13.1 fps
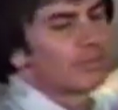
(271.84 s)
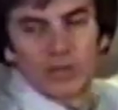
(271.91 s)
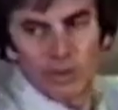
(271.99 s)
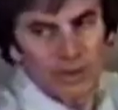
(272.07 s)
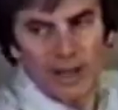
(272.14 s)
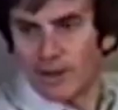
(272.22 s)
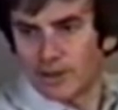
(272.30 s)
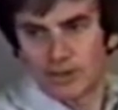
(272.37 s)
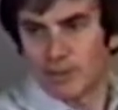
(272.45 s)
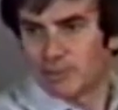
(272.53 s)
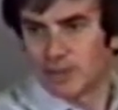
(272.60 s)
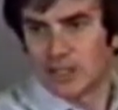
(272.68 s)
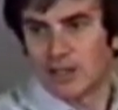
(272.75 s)
two hour
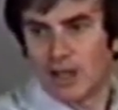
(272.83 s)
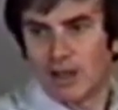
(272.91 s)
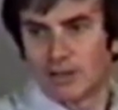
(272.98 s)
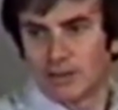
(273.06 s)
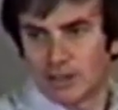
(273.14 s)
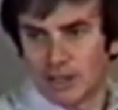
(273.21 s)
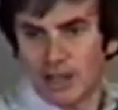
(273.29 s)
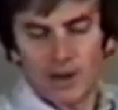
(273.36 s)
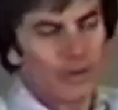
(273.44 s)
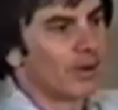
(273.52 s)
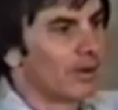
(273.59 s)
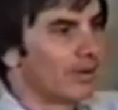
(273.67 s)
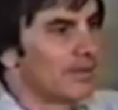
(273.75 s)
trip to town to carry
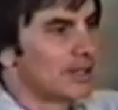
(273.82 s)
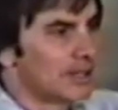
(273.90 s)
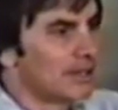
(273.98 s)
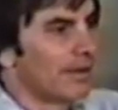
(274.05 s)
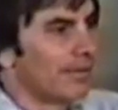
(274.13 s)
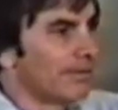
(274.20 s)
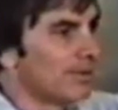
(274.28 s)
all of his stuff